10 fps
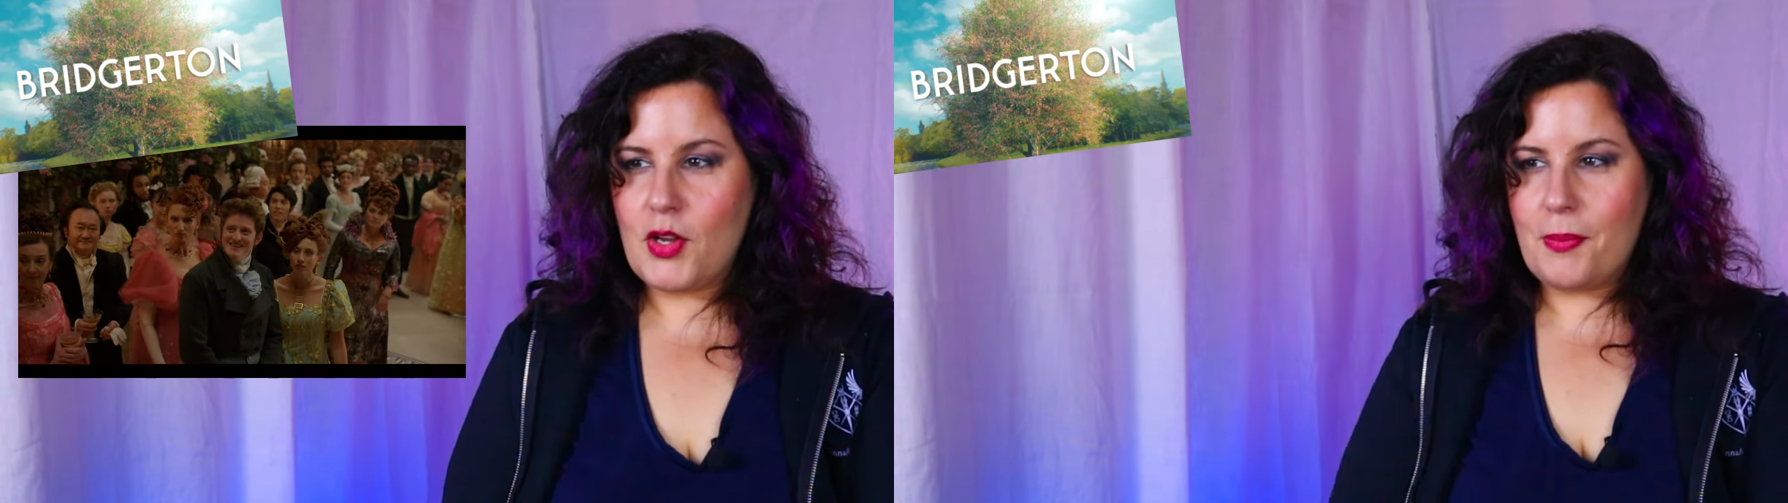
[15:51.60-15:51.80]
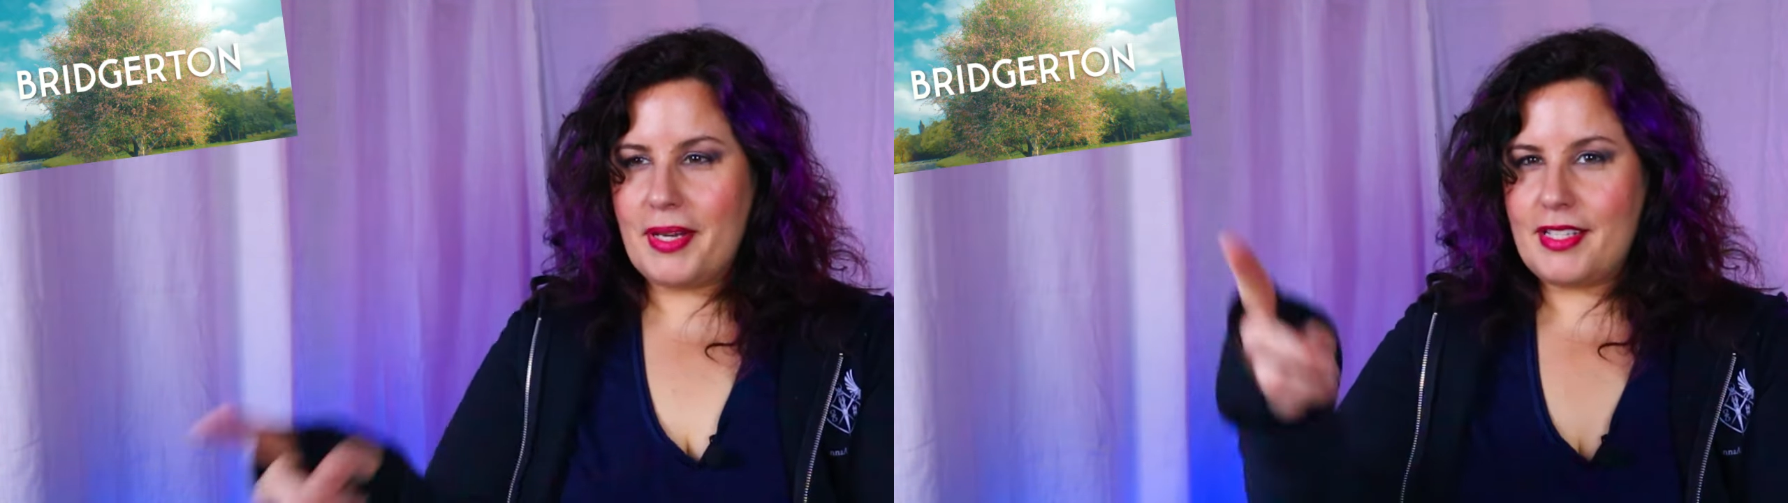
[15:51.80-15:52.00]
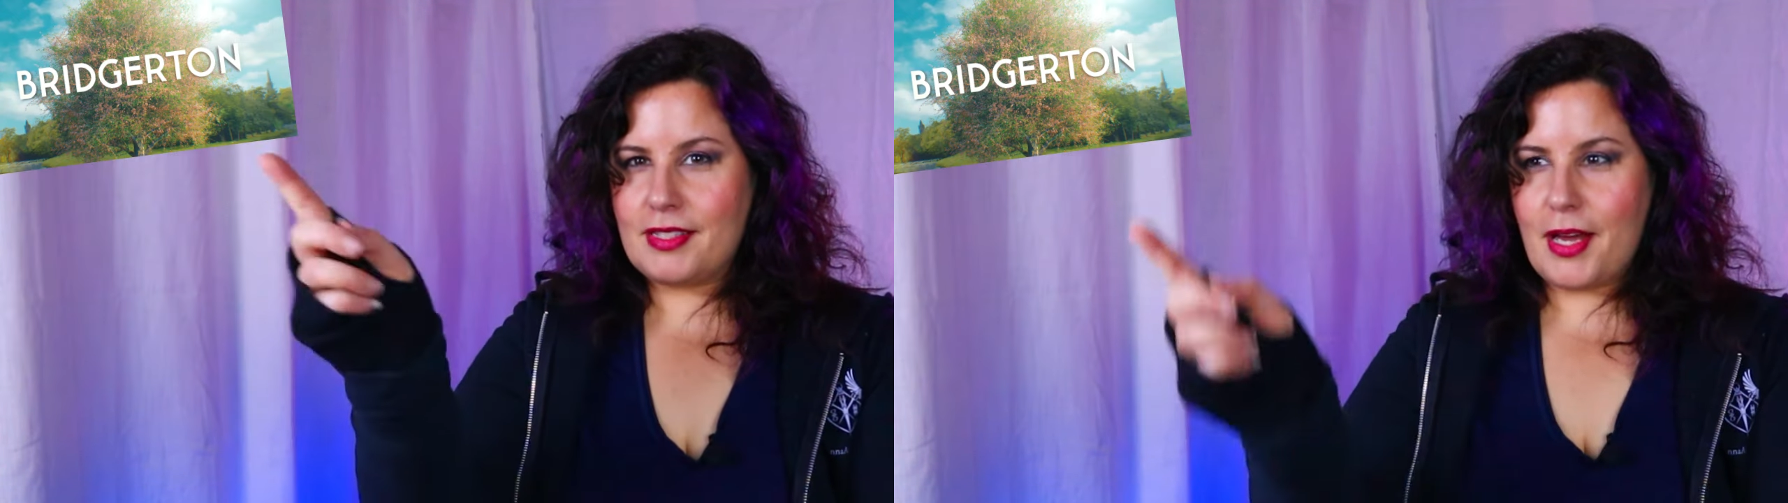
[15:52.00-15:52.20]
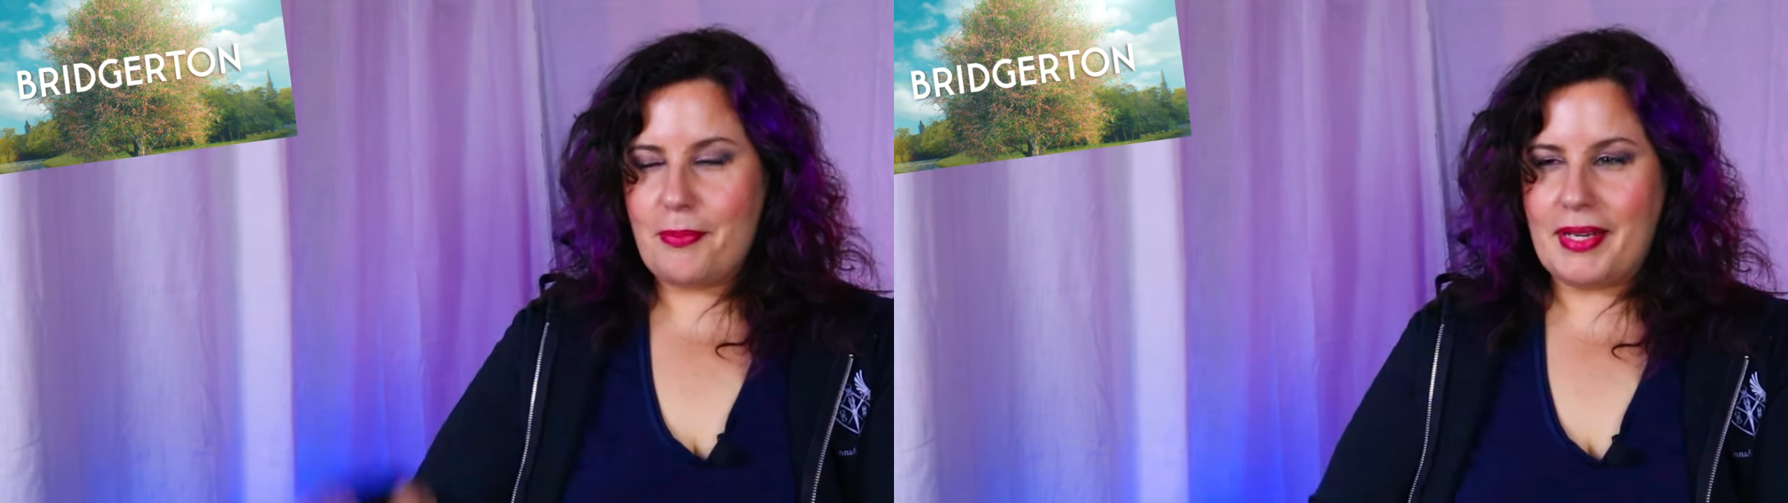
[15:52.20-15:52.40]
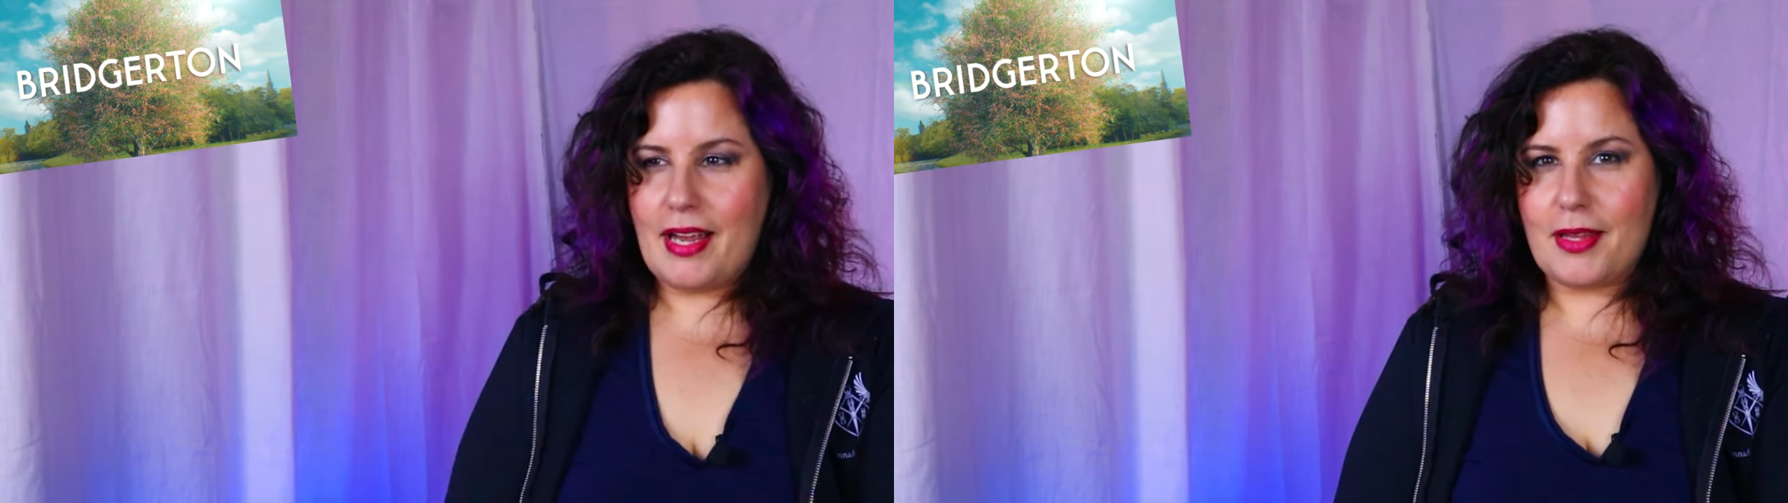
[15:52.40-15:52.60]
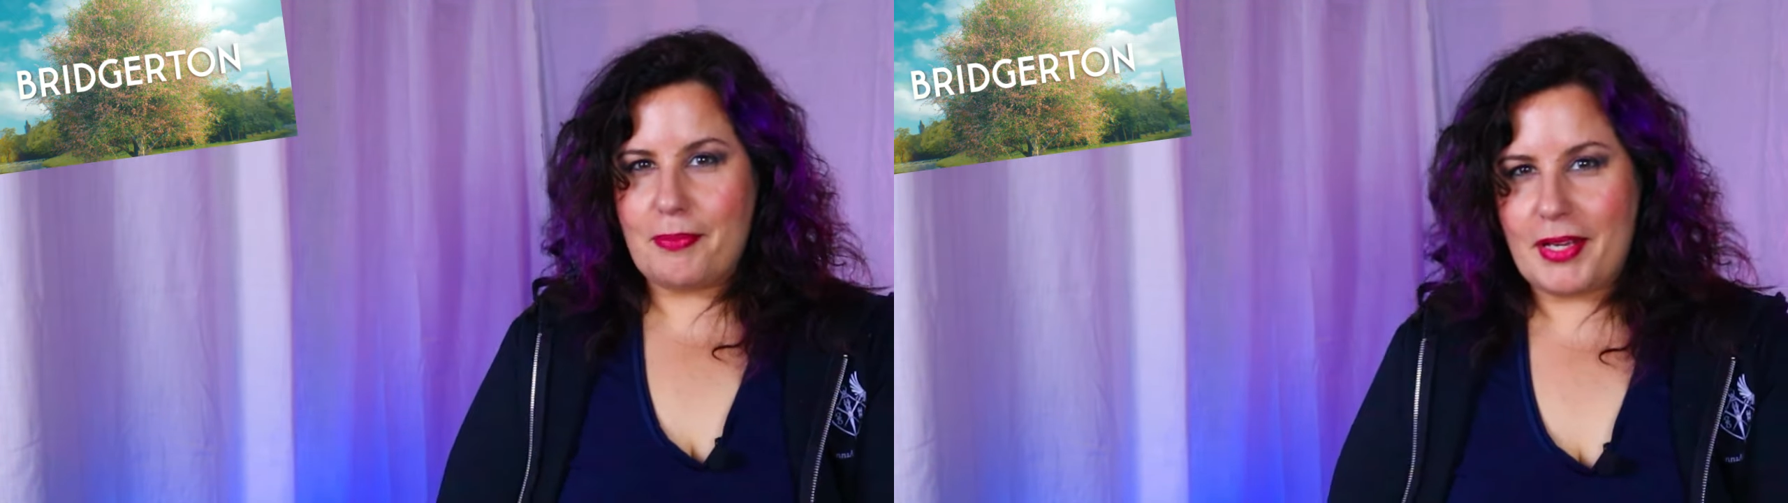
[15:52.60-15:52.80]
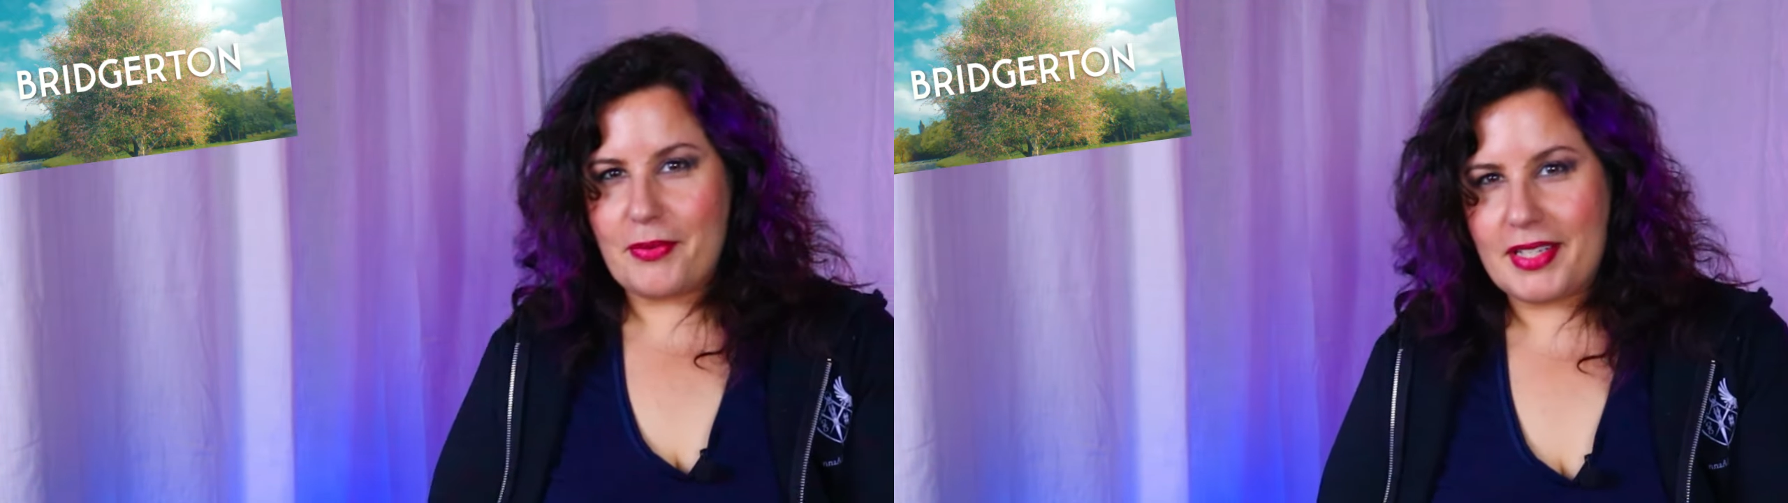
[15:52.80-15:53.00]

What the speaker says: Nobody saw Penelope